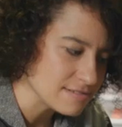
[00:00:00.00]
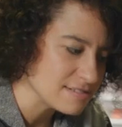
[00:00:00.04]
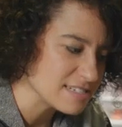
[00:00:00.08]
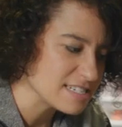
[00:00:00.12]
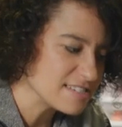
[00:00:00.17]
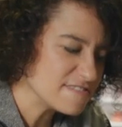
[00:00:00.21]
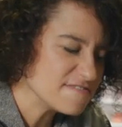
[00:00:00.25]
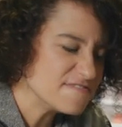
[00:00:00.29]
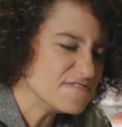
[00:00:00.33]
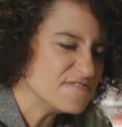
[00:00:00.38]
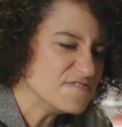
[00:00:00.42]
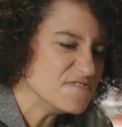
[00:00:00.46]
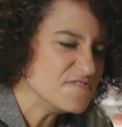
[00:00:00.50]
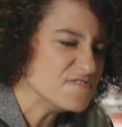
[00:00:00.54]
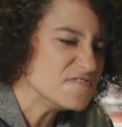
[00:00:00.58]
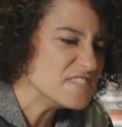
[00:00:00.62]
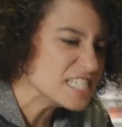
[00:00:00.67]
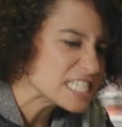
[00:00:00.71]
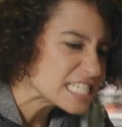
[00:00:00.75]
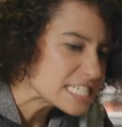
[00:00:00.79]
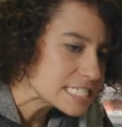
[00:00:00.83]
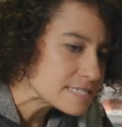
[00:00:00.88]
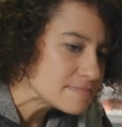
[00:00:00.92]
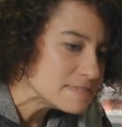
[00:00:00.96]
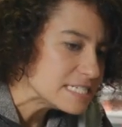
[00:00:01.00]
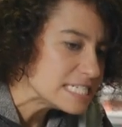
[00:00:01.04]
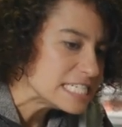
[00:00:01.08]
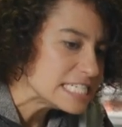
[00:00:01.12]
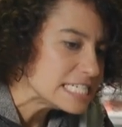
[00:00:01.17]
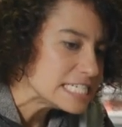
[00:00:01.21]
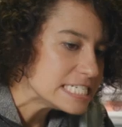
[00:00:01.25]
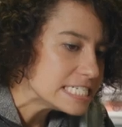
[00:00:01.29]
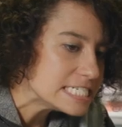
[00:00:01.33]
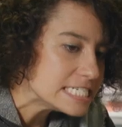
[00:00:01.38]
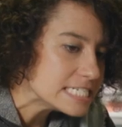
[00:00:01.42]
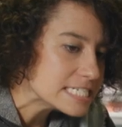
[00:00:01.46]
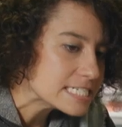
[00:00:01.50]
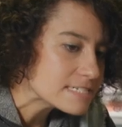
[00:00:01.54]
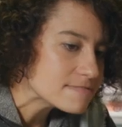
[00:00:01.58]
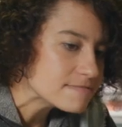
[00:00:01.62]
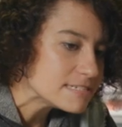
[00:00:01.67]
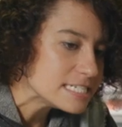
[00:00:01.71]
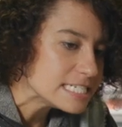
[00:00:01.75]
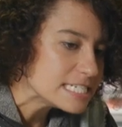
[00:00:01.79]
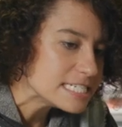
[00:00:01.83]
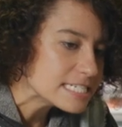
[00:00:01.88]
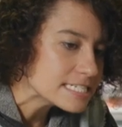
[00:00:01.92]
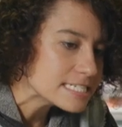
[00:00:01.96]
I want to fuck him in the ass
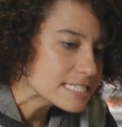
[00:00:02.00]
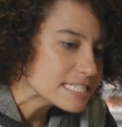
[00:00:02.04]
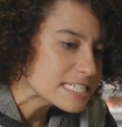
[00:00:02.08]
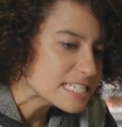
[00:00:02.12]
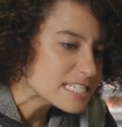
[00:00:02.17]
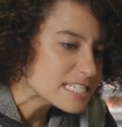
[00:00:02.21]
when he doesn't